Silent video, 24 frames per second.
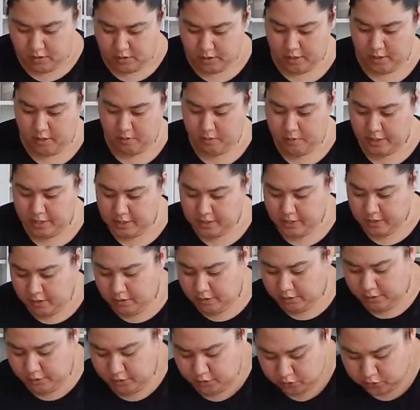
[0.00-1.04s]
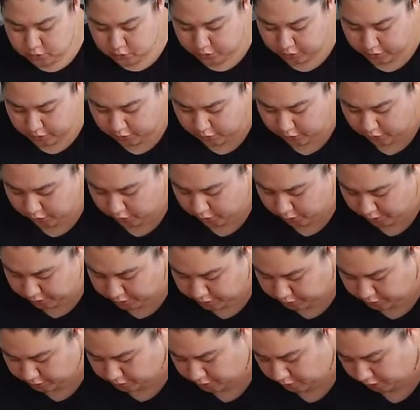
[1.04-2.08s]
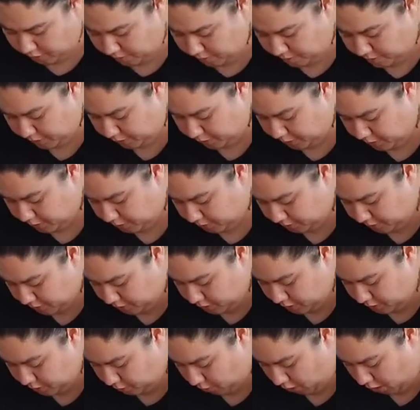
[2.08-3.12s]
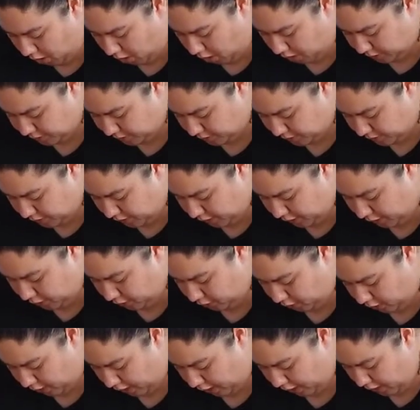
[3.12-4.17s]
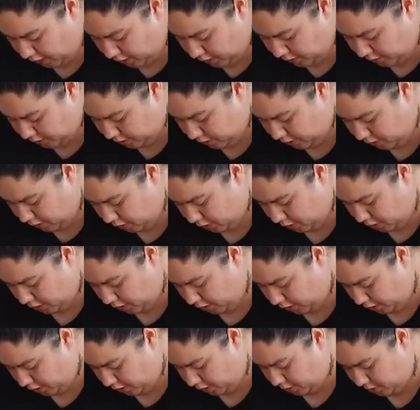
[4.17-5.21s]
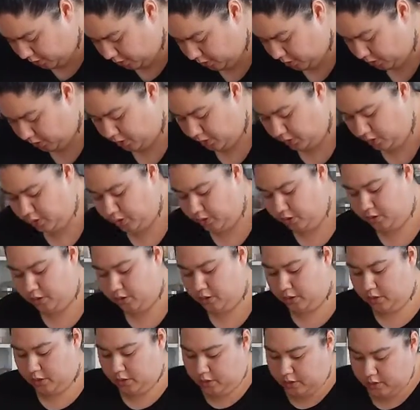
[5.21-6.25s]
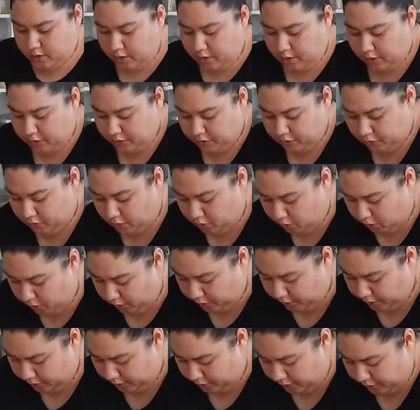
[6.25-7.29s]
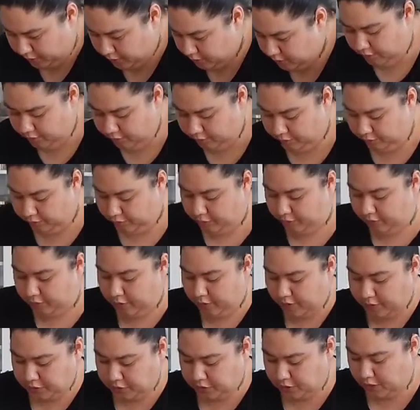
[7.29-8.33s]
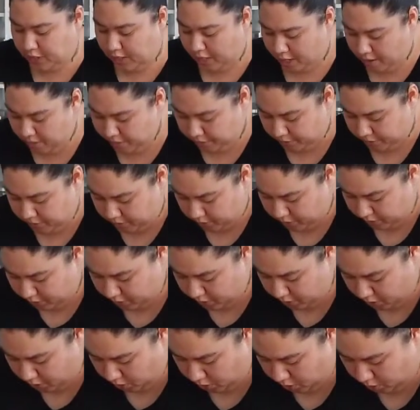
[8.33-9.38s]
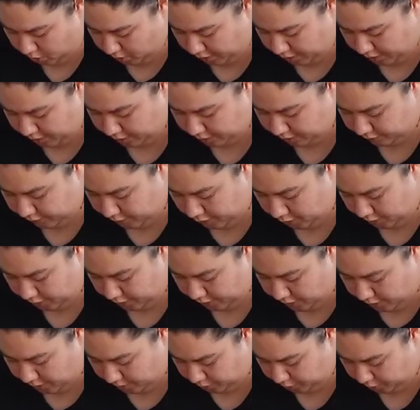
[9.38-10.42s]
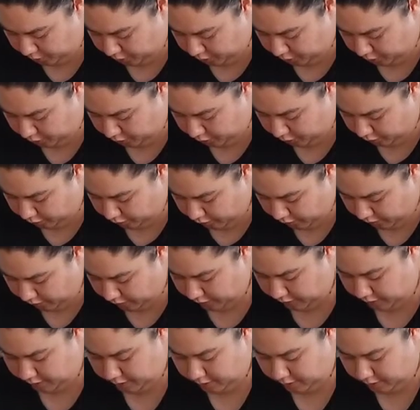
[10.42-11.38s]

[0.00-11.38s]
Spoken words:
Now it might get a little trickier as you start building up these walls to get your hand in there and get the coil in. If that should happen, you can always follow it up with your fettling